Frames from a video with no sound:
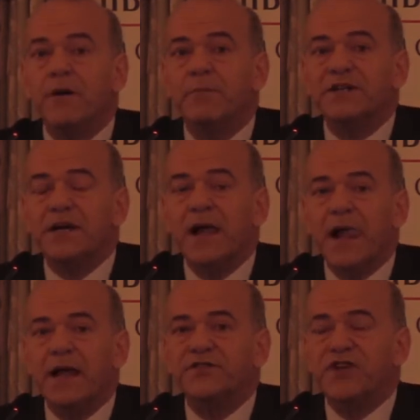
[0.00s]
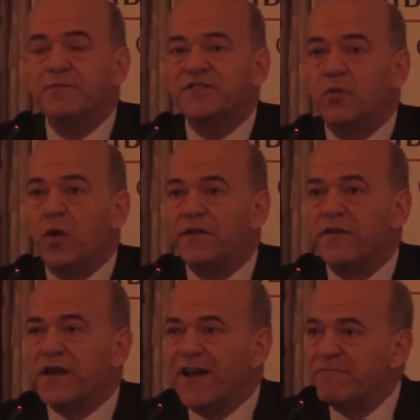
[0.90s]
But in terms of
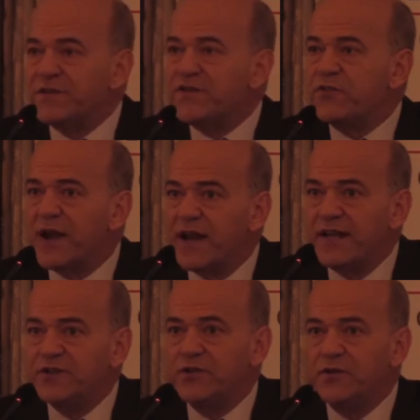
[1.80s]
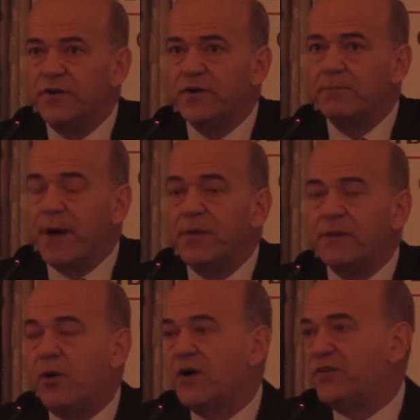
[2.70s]
what the government and the regulator do on a
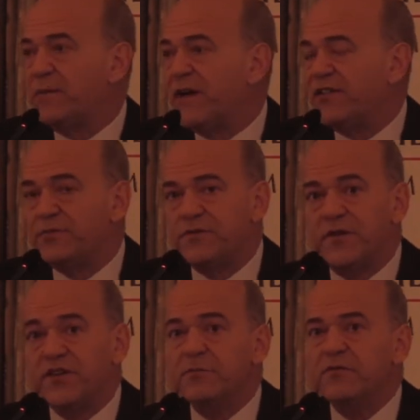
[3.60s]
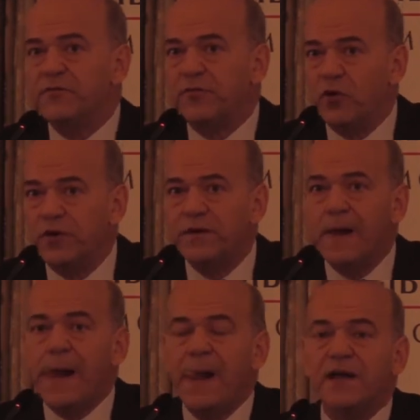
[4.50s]
public policy basis of funds moving forward,
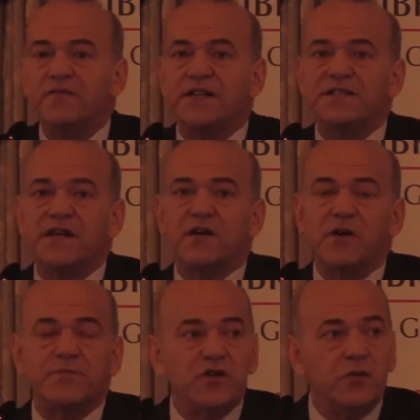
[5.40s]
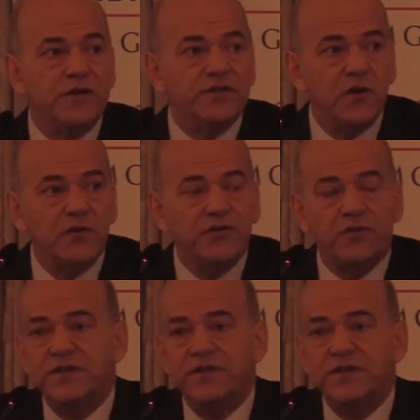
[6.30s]
investing in crypto or in tokens or